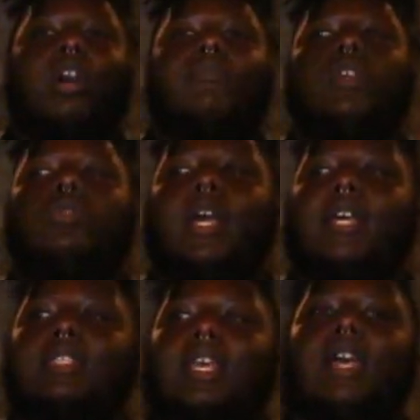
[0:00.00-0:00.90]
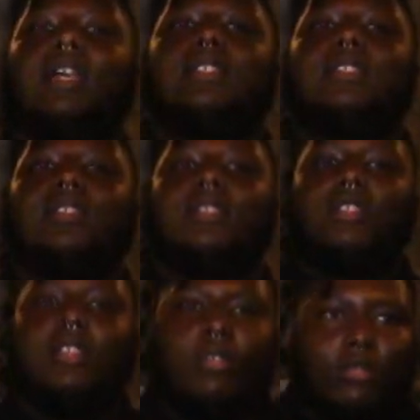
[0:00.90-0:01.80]
of US as
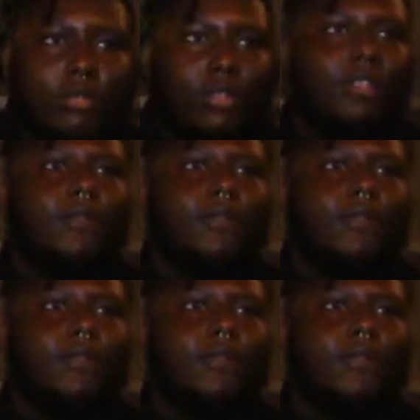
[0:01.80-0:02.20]
children.